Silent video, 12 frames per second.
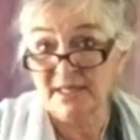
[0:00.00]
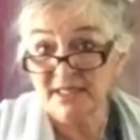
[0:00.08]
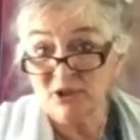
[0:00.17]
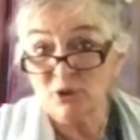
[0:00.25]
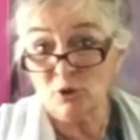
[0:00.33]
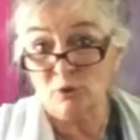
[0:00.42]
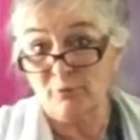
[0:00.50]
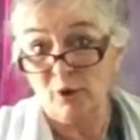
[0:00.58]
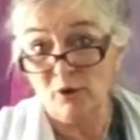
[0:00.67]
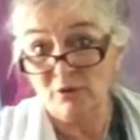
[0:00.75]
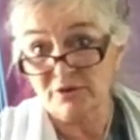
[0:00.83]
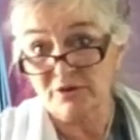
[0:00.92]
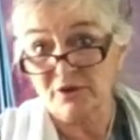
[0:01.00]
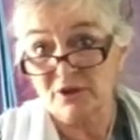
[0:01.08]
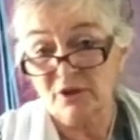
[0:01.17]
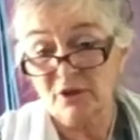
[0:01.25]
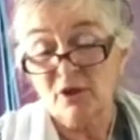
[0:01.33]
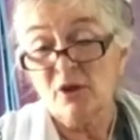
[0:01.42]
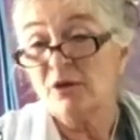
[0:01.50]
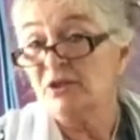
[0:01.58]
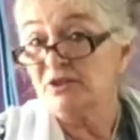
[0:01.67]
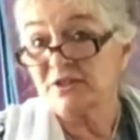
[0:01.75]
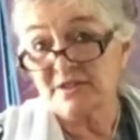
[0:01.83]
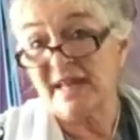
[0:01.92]
Indoor pots,
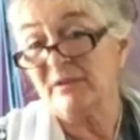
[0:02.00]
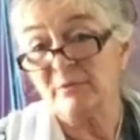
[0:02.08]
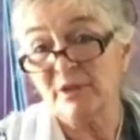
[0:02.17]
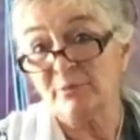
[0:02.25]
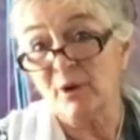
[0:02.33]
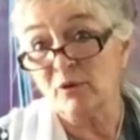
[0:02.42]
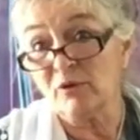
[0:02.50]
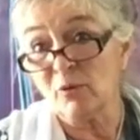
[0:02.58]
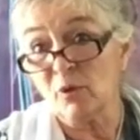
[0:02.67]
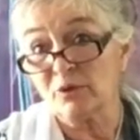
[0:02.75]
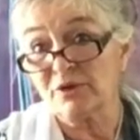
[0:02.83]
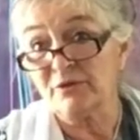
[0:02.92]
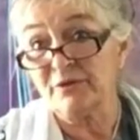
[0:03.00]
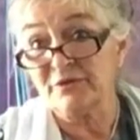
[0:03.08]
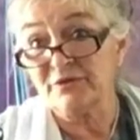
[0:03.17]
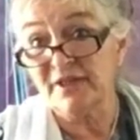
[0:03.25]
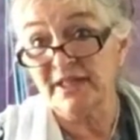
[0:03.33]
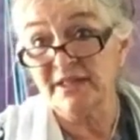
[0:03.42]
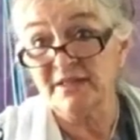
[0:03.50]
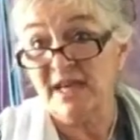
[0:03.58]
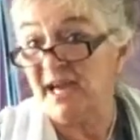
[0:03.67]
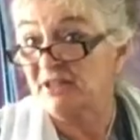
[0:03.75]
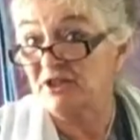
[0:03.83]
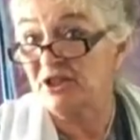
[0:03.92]
just stand them in a bowl of water and feed,
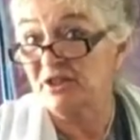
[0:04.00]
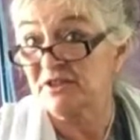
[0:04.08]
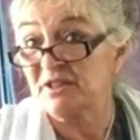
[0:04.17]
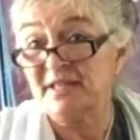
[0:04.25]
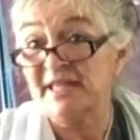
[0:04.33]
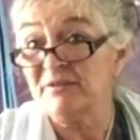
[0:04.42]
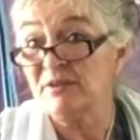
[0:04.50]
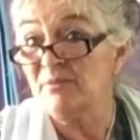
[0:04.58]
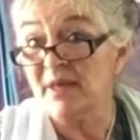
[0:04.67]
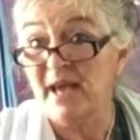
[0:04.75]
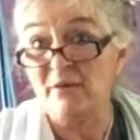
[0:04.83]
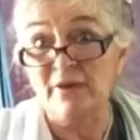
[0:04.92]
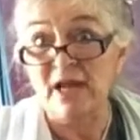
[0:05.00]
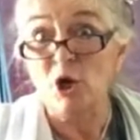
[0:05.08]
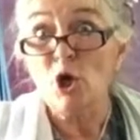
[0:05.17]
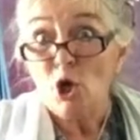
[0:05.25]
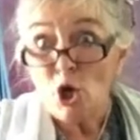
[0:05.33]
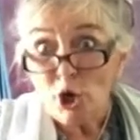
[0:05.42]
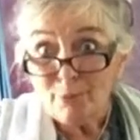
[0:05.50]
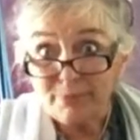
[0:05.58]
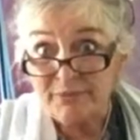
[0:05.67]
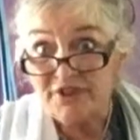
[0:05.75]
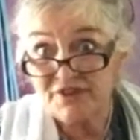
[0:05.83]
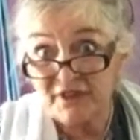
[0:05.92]
and just leave them there and there.
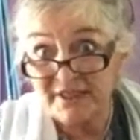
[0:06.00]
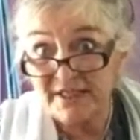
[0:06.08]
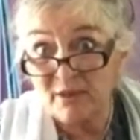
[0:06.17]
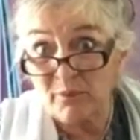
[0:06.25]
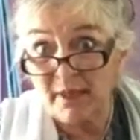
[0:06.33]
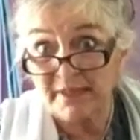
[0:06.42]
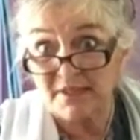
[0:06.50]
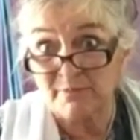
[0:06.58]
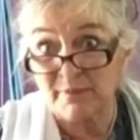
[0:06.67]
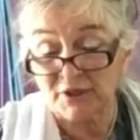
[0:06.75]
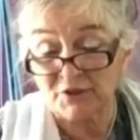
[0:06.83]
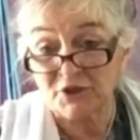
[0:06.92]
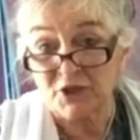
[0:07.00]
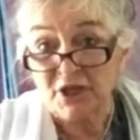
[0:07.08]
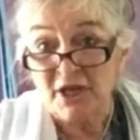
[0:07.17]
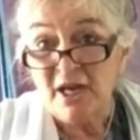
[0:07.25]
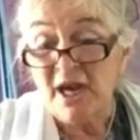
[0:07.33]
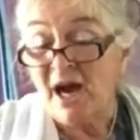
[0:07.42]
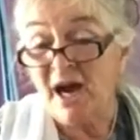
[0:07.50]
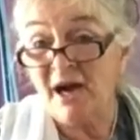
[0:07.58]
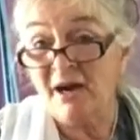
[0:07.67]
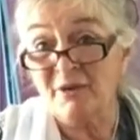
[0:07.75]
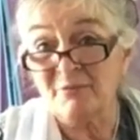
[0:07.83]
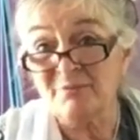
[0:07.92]
Suck it up like a sponge.
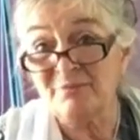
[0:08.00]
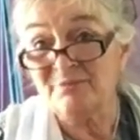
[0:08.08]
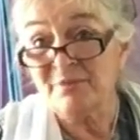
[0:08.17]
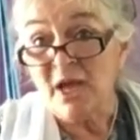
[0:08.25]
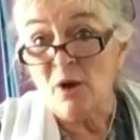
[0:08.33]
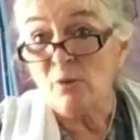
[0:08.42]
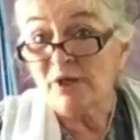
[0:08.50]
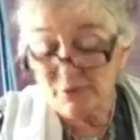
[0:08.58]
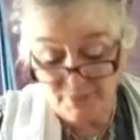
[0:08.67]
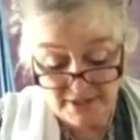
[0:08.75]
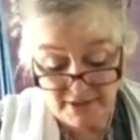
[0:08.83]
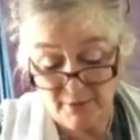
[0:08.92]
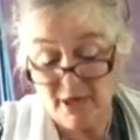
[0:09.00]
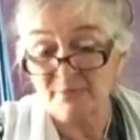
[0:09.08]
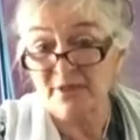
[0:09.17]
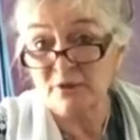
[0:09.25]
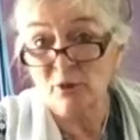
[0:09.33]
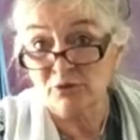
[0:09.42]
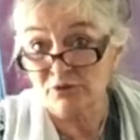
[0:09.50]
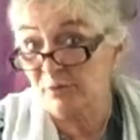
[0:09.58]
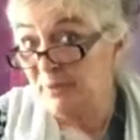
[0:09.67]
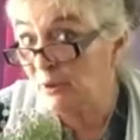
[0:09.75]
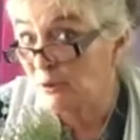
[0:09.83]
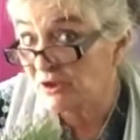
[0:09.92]
When you pick them up, they're not
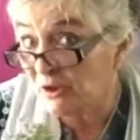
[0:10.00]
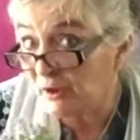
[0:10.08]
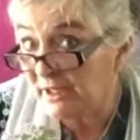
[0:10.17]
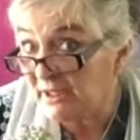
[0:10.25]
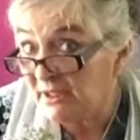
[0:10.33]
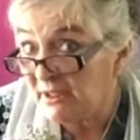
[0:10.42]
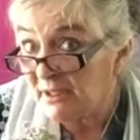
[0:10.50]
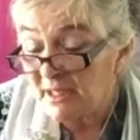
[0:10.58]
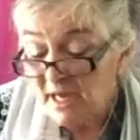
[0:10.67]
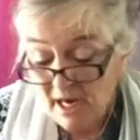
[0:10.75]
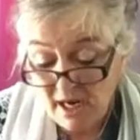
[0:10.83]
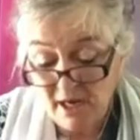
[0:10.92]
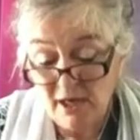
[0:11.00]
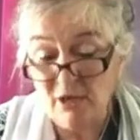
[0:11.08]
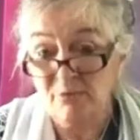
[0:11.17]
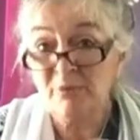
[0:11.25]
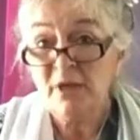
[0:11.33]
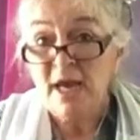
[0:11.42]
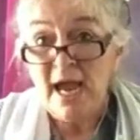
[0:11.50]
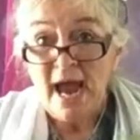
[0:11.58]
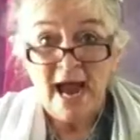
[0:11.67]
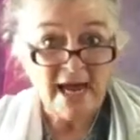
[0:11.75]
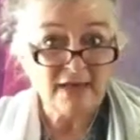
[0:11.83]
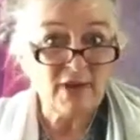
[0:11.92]
drippy or soggy. And
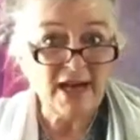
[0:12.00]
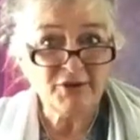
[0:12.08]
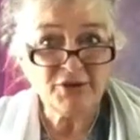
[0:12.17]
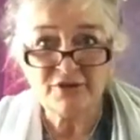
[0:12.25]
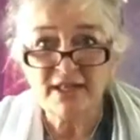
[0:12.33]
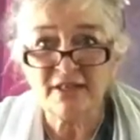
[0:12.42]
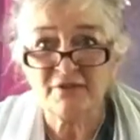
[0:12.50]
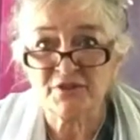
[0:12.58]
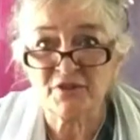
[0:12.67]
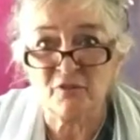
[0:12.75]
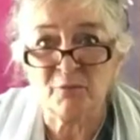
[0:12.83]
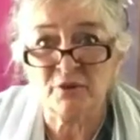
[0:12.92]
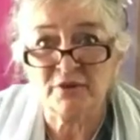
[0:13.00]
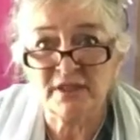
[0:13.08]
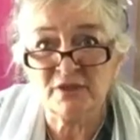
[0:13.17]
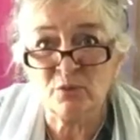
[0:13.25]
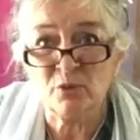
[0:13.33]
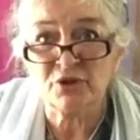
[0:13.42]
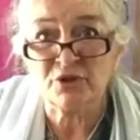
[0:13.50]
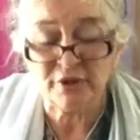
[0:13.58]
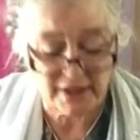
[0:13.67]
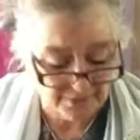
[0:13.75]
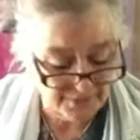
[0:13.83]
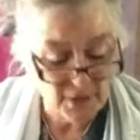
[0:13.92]
how do you tell if a soft pot needs
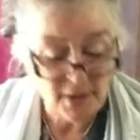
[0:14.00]
watering?